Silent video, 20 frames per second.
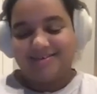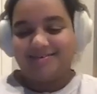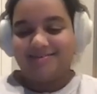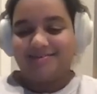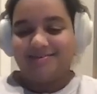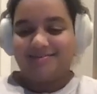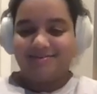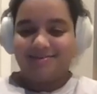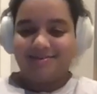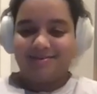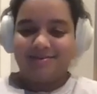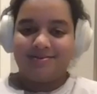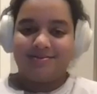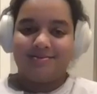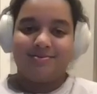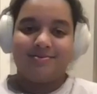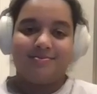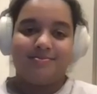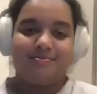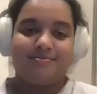
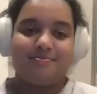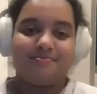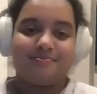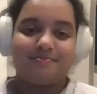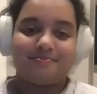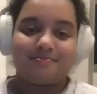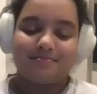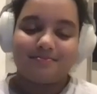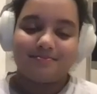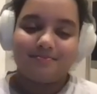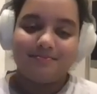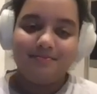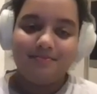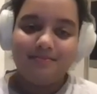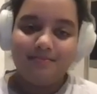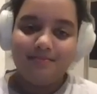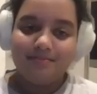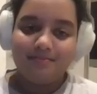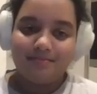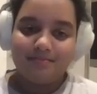
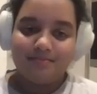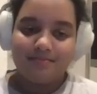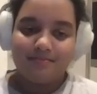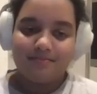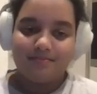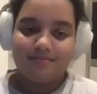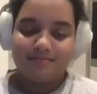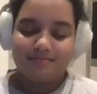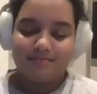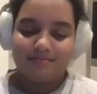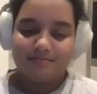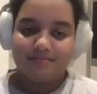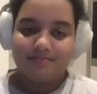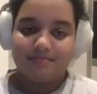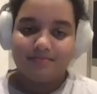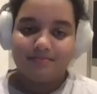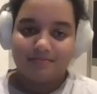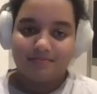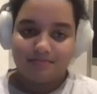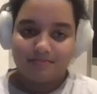
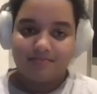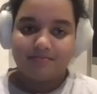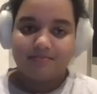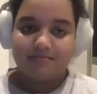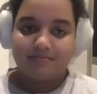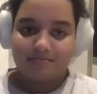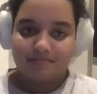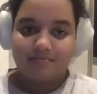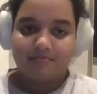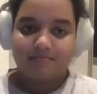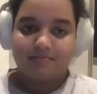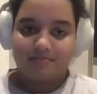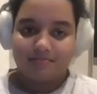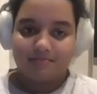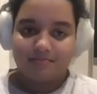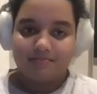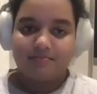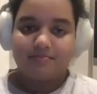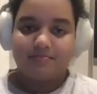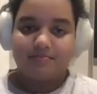
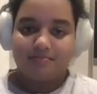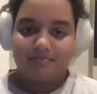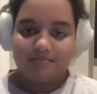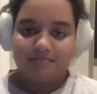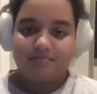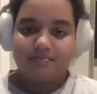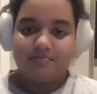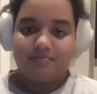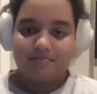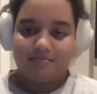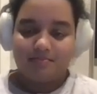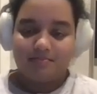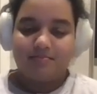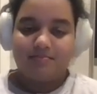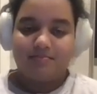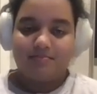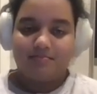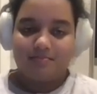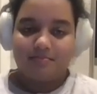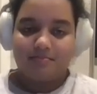
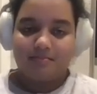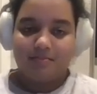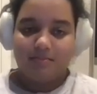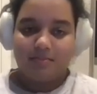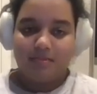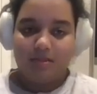(not speaking)